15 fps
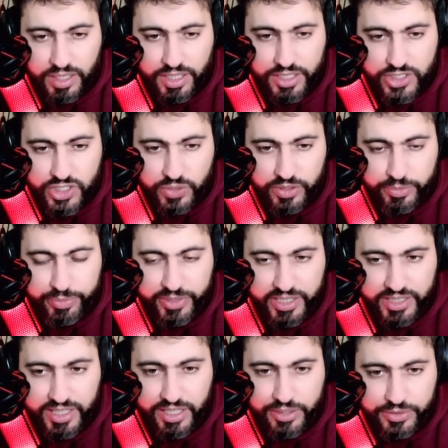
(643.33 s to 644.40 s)
So the play
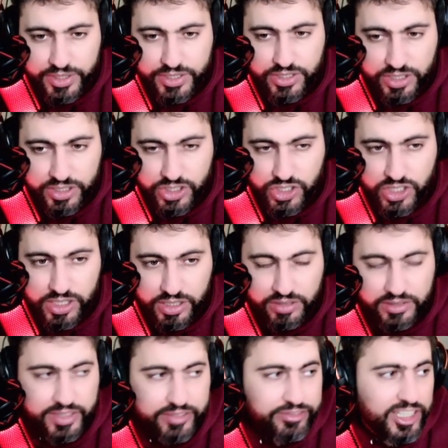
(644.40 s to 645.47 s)
now is just
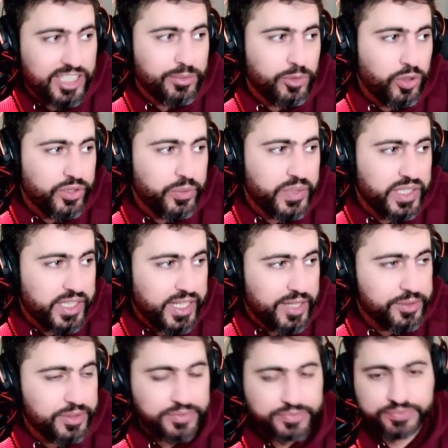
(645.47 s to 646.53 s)
shield and farm all the way
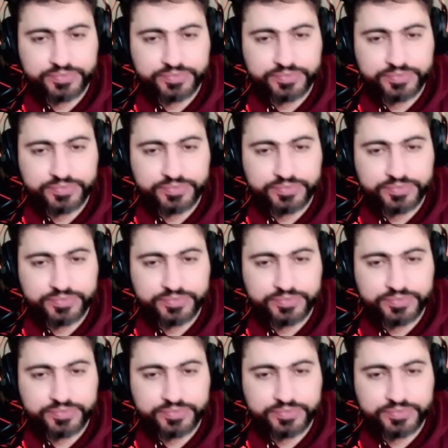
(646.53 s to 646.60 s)
down.